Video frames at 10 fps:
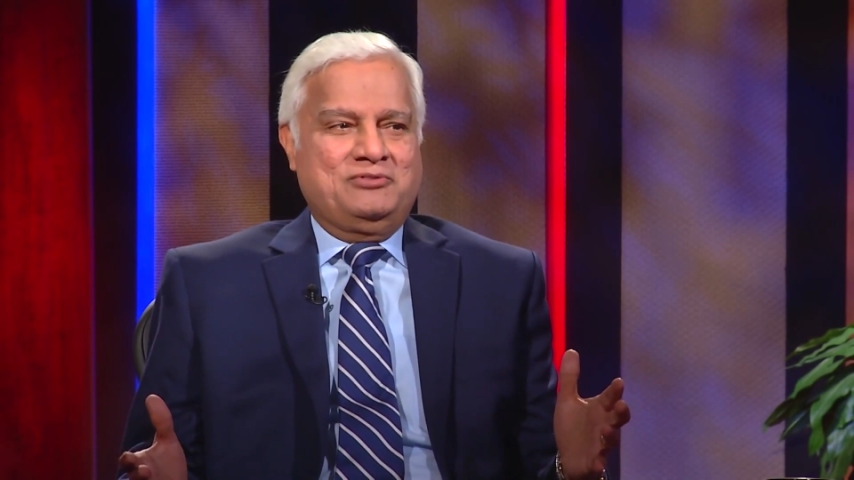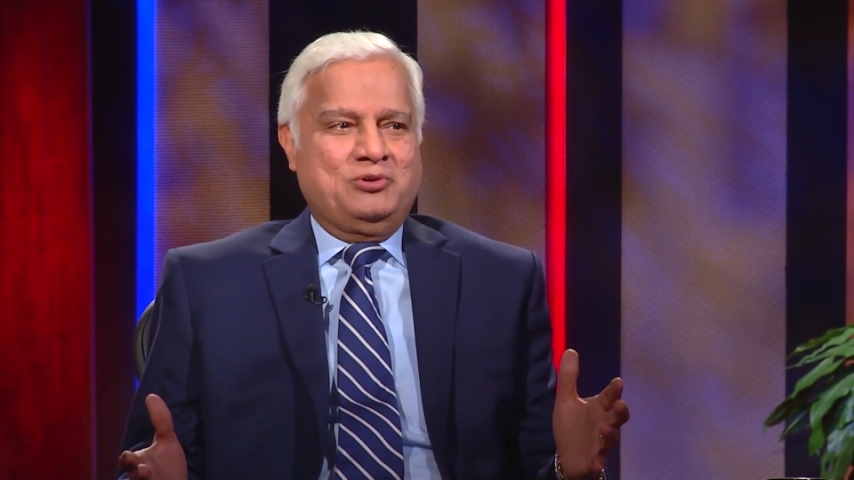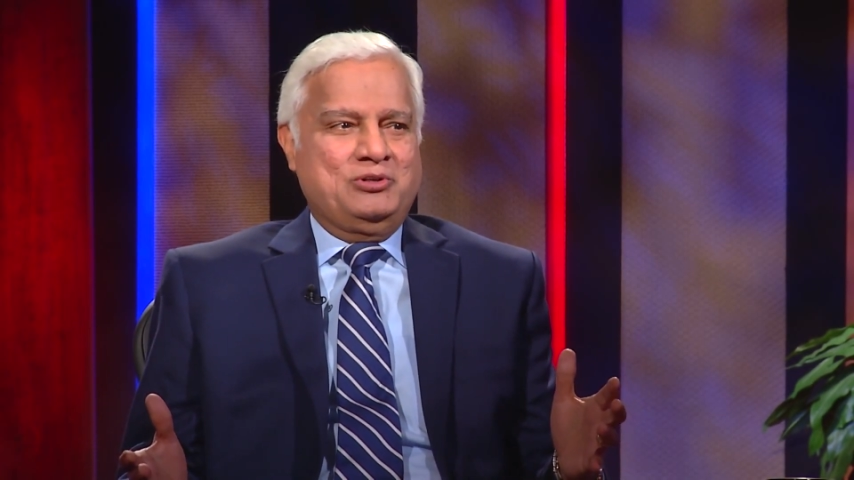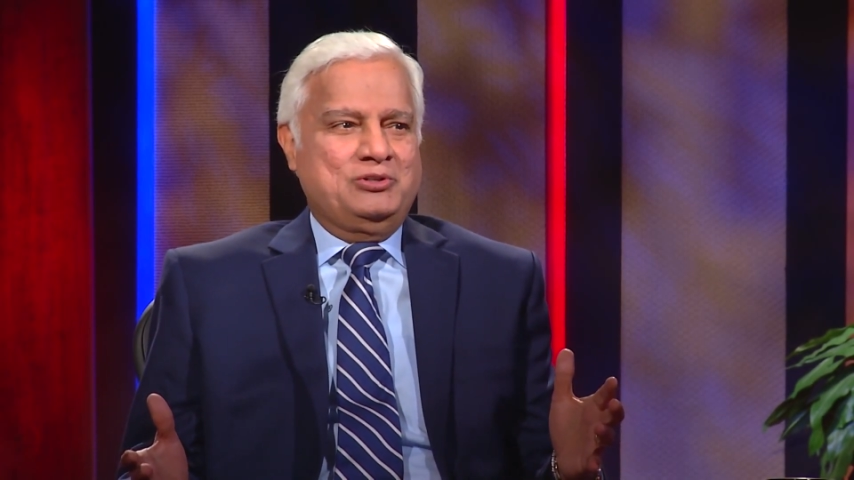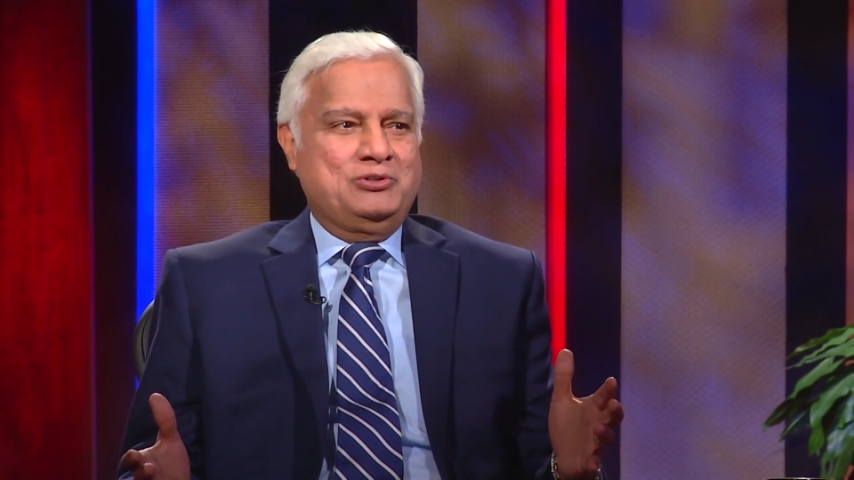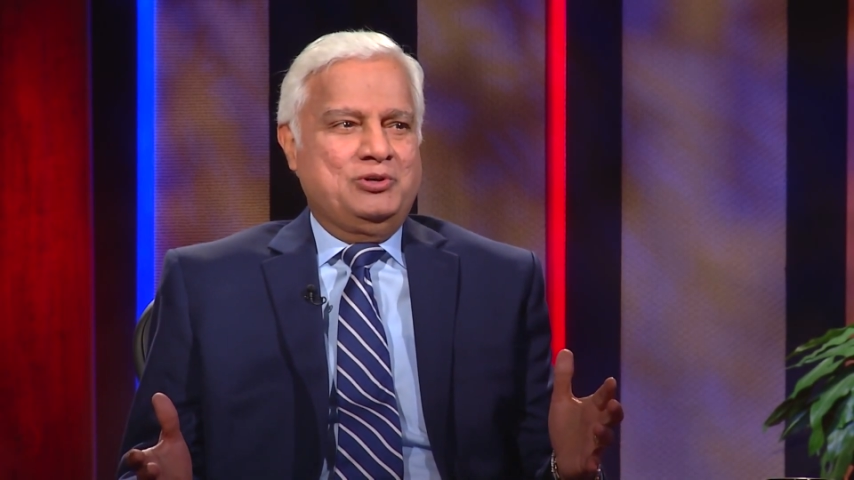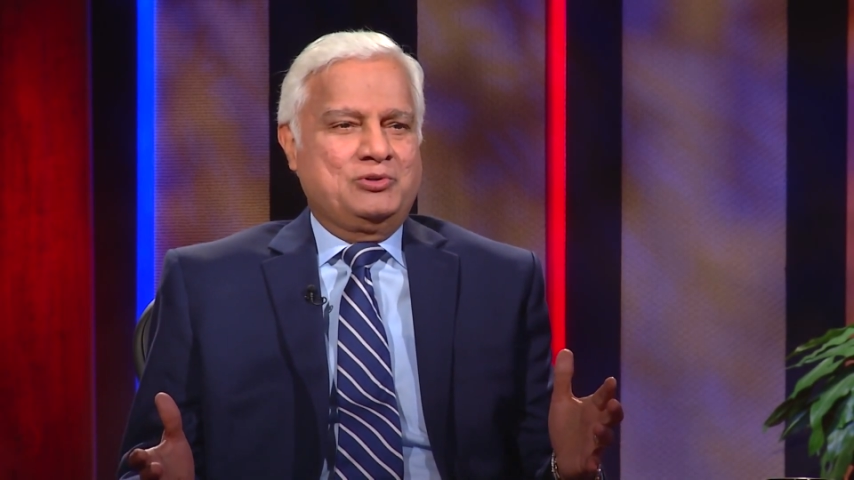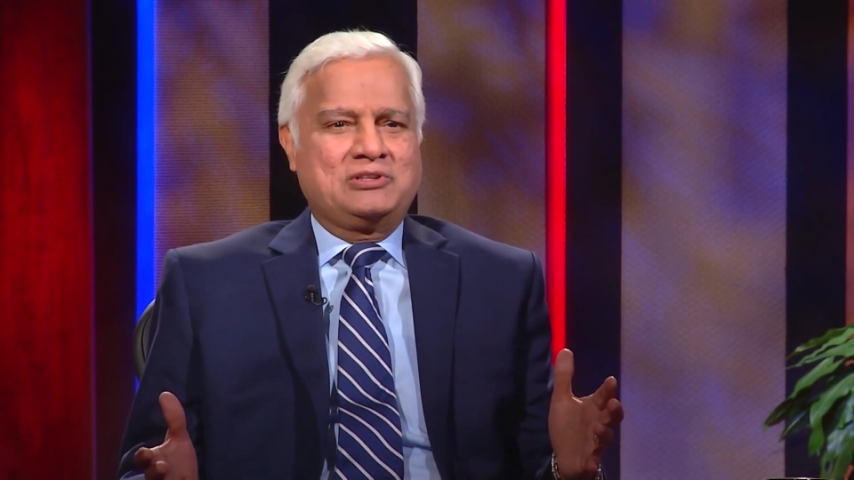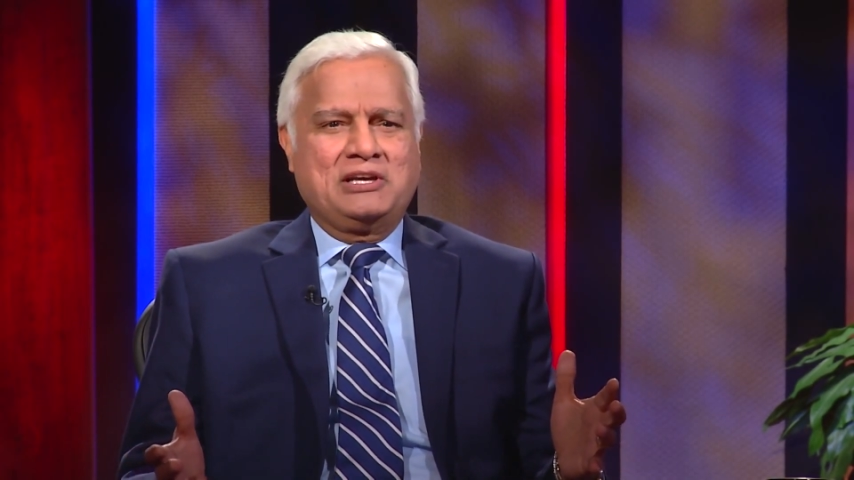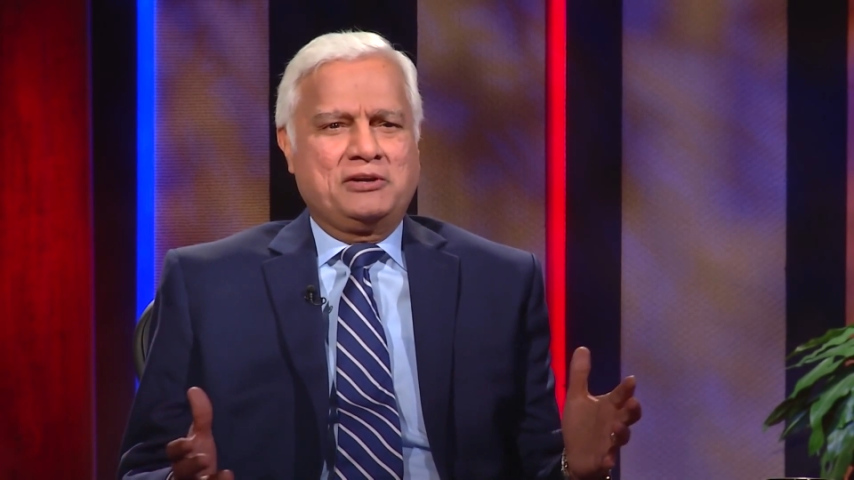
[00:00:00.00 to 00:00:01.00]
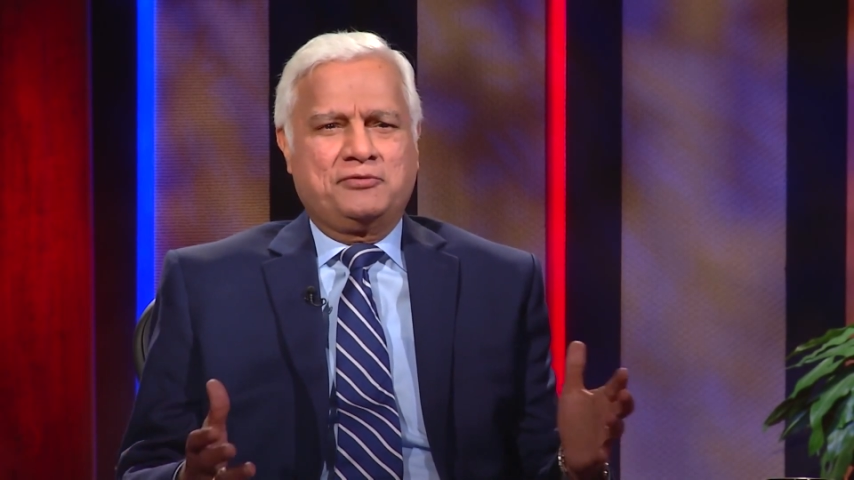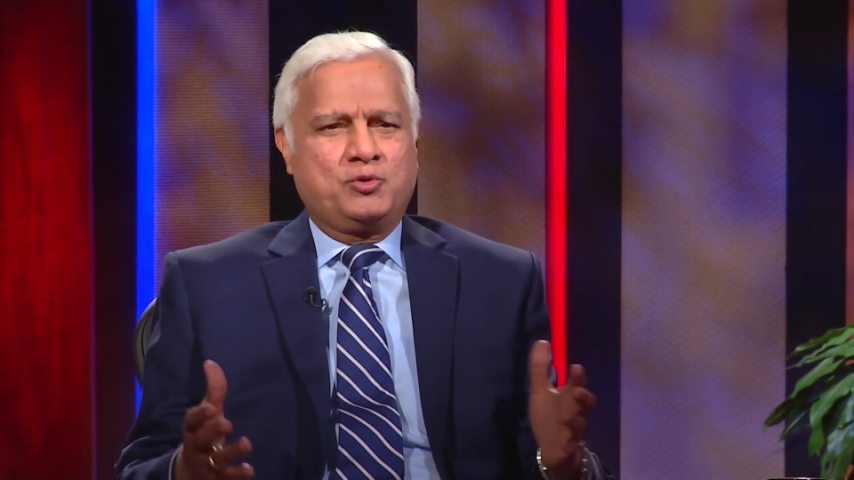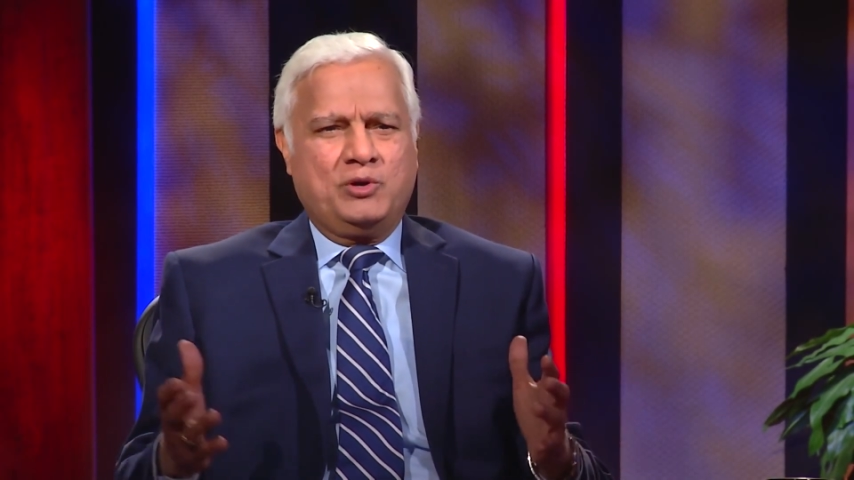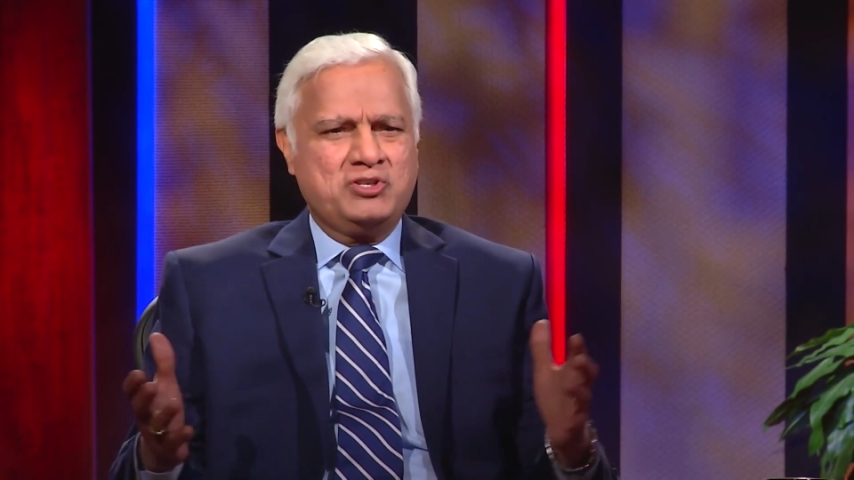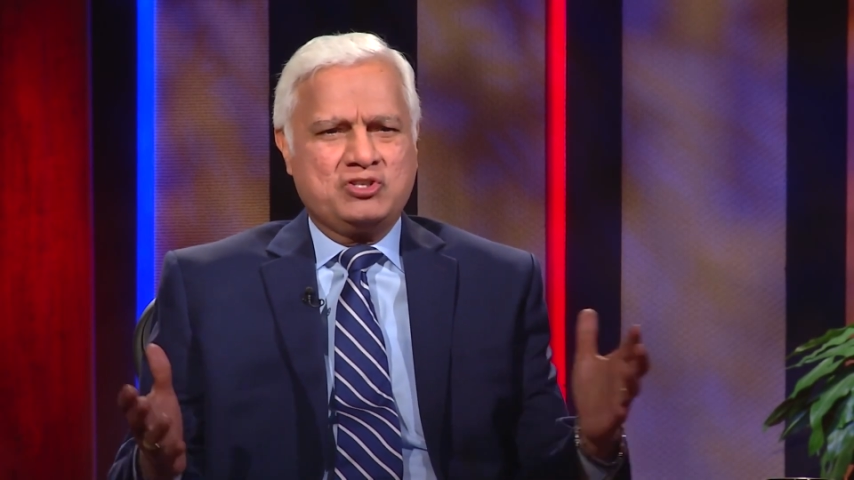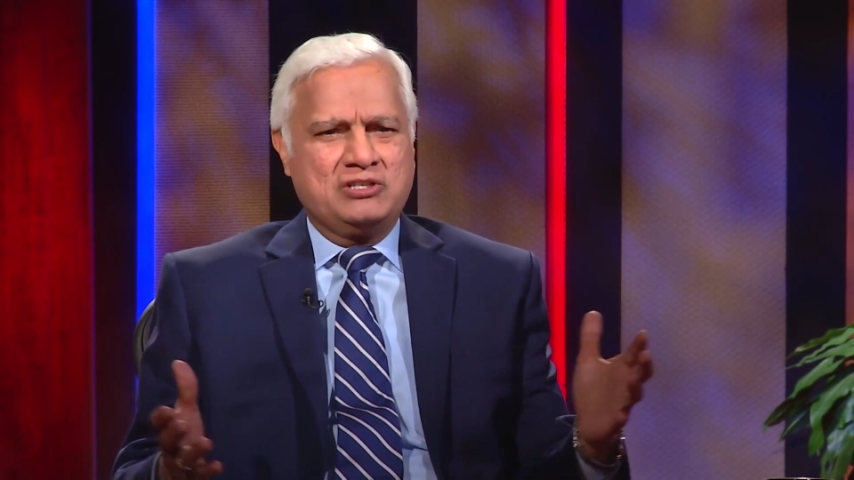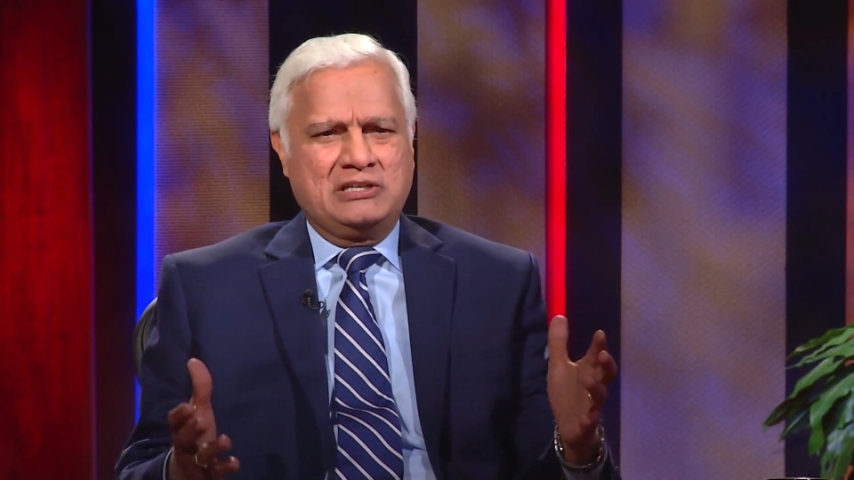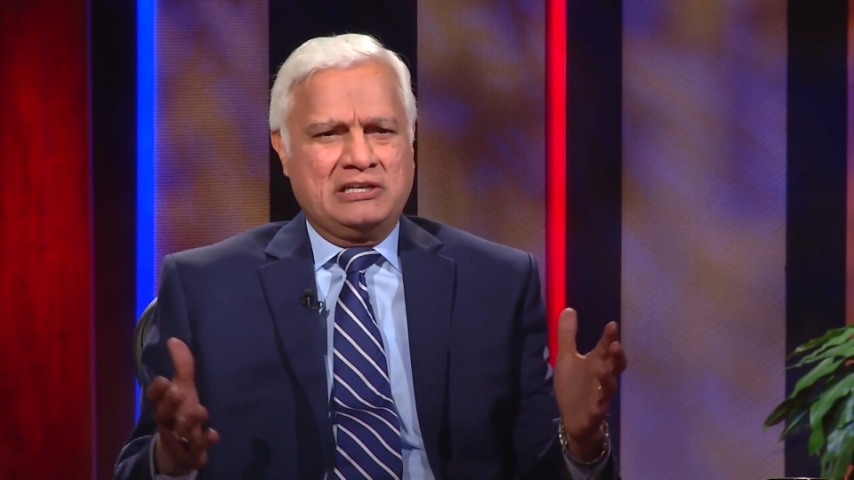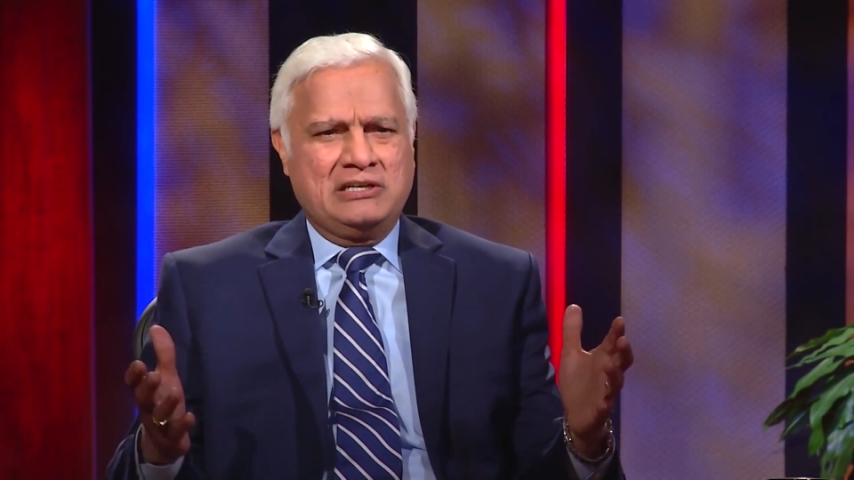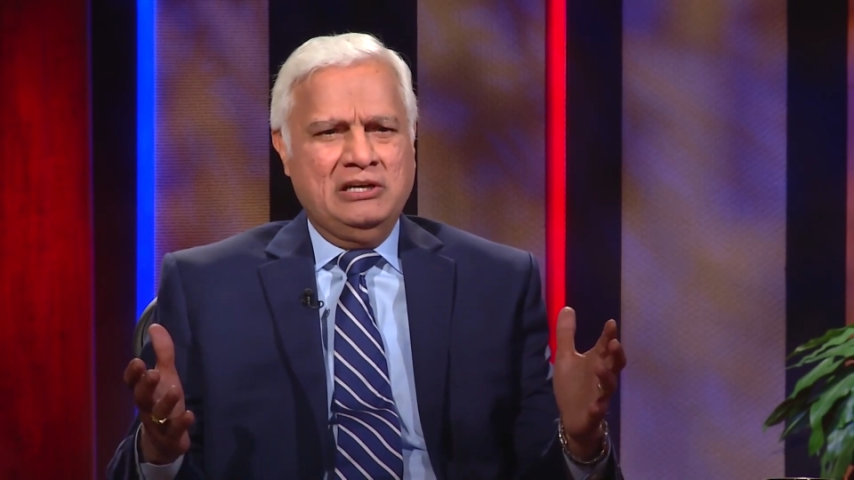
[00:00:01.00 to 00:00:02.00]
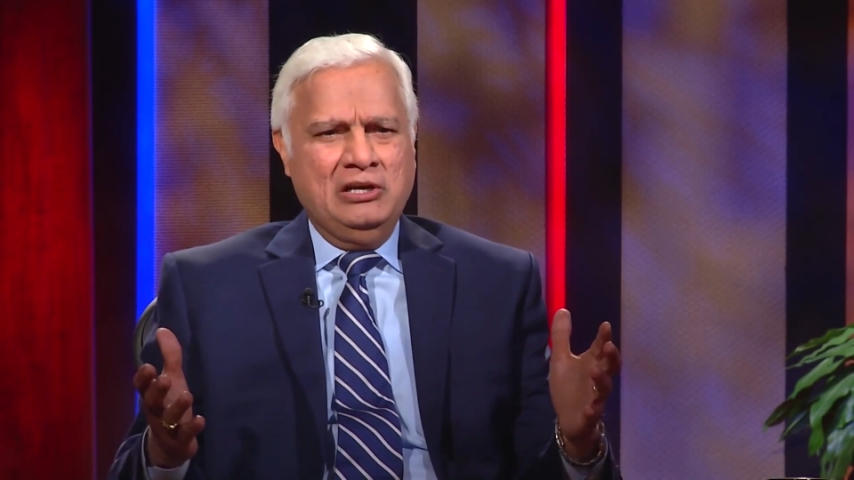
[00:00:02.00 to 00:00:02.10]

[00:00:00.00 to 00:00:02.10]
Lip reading: or you don't think of questioning